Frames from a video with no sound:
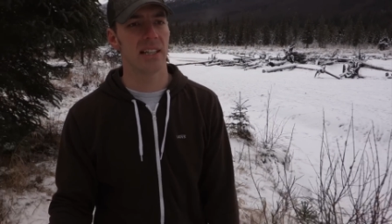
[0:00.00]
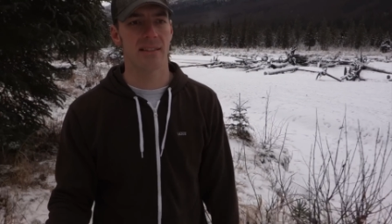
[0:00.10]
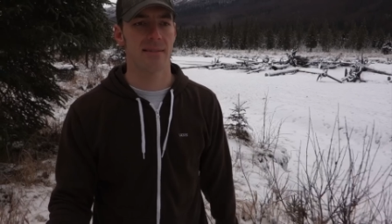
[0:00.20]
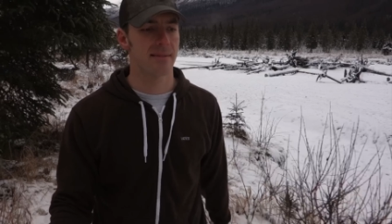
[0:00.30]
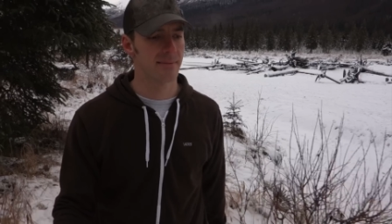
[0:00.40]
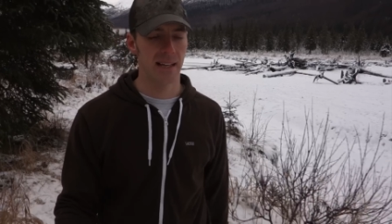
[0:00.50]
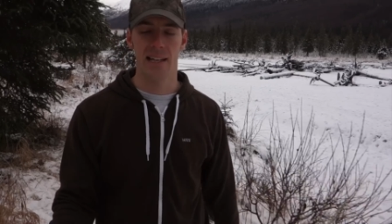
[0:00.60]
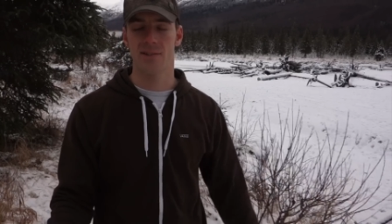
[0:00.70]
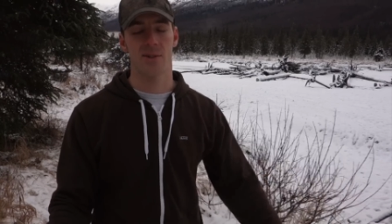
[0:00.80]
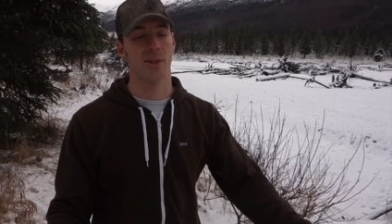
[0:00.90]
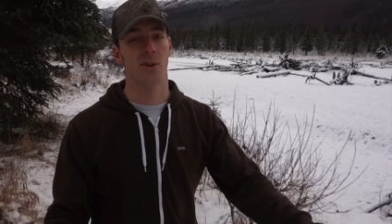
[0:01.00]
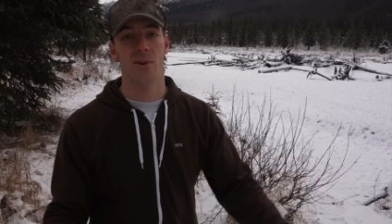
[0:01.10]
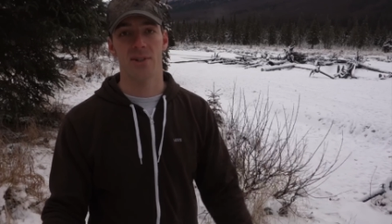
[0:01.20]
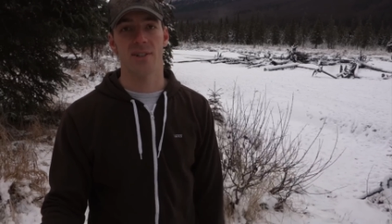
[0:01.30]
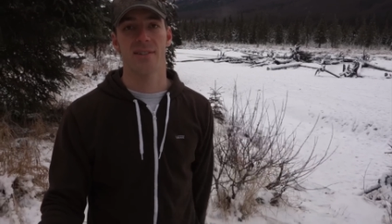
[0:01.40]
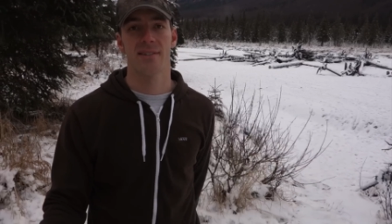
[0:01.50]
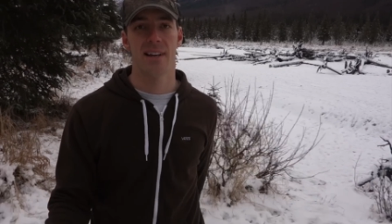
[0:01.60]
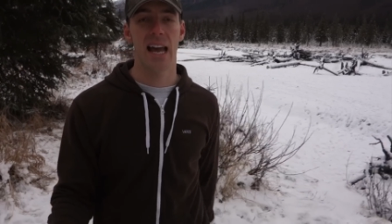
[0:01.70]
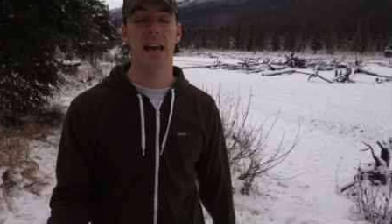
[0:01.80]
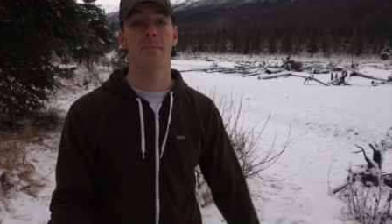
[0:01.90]
It's it's just gorgeous.
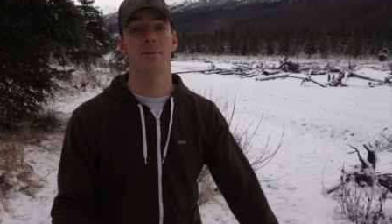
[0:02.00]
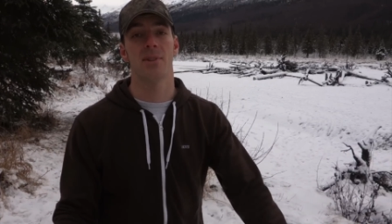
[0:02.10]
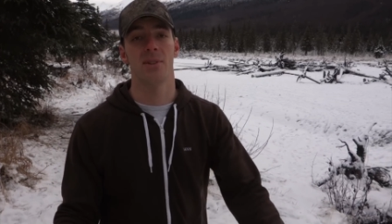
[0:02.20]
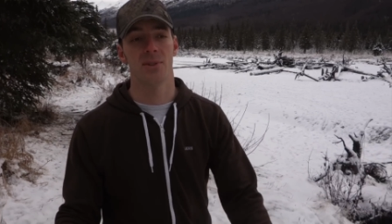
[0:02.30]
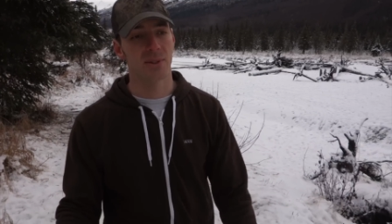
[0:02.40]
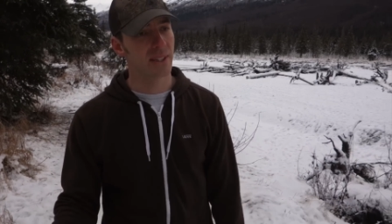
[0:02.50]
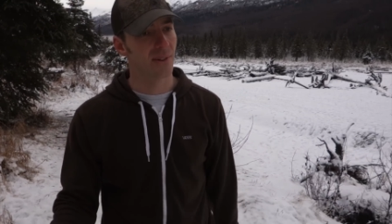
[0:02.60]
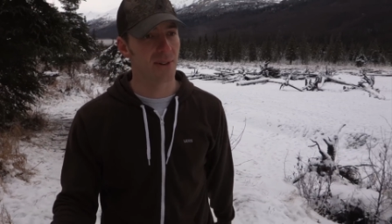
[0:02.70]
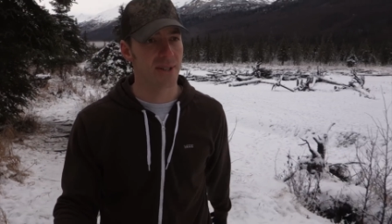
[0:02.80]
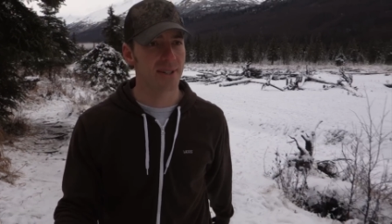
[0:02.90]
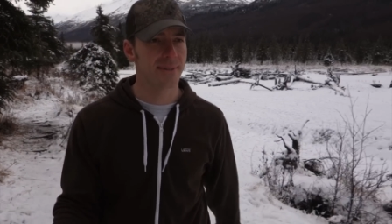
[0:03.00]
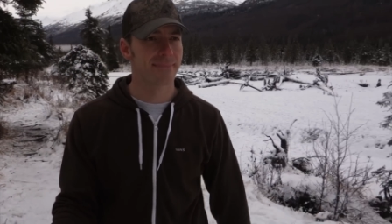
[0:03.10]
Absolutely gorgeous.